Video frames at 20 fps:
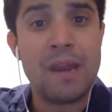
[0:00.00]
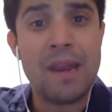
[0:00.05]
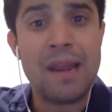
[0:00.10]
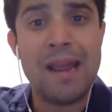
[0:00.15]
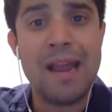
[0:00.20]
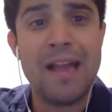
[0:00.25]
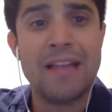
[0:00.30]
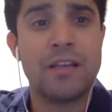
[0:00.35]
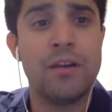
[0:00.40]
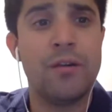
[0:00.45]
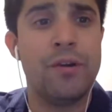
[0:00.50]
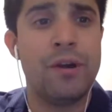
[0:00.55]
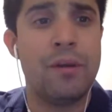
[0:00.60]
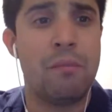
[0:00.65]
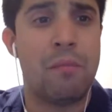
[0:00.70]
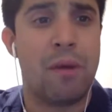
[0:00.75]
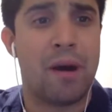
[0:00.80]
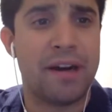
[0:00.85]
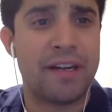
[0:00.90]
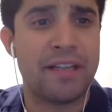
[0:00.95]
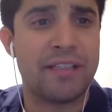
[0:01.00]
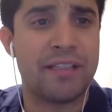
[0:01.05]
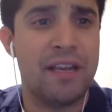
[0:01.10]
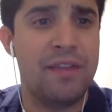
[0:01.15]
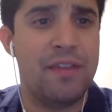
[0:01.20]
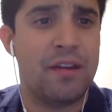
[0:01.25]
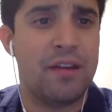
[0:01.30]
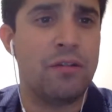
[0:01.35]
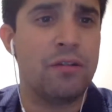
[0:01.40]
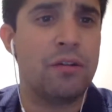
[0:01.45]
As he remarks
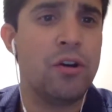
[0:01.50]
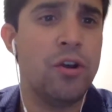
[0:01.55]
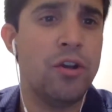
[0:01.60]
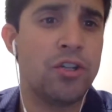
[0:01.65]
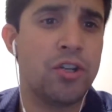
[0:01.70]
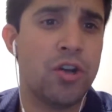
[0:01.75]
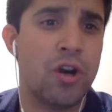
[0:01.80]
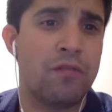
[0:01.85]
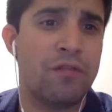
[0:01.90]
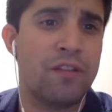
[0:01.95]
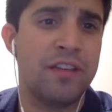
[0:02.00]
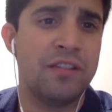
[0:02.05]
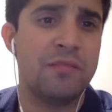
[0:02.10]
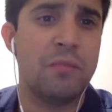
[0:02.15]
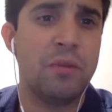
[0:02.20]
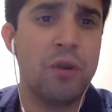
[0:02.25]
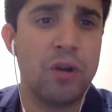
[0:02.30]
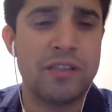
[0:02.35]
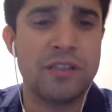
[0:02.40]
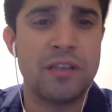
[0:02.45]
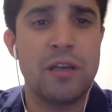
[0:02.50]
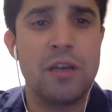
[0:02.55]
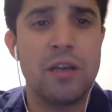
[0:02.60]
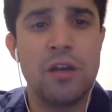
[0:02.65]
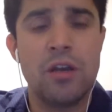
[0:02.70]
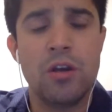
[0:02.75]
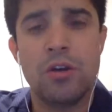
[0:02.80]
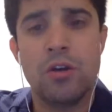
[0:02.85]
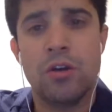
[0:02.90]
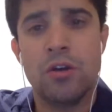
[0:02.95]
in the conclusion of his books,
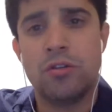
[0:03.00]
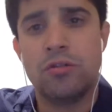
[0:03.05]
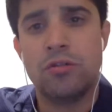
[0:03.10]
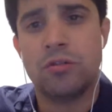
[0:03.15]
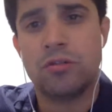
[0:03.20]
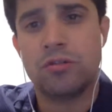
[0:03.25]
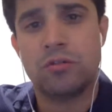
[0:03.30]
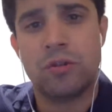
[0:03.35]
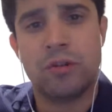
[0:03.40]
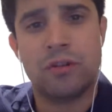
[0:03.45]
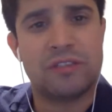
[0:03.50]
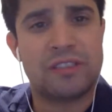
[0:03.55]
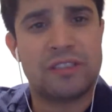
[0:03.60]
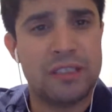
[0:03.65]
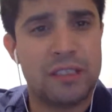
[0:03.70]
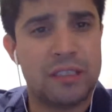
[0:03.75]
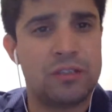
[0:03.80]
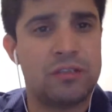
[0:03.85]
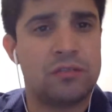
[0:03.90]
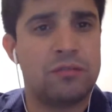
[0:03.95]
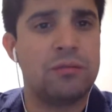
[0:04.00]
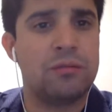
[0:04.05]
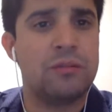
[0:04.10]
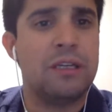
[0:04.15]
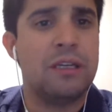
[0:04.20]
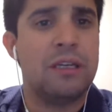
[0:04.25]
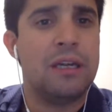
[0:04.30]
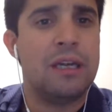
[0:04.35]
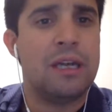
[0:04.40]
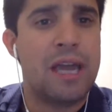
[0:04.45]
Dom João VI
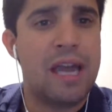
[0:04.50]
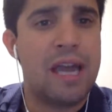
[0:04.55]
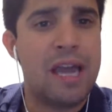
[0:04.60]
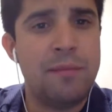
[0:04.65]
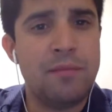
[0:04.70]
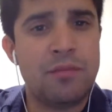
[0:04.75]
came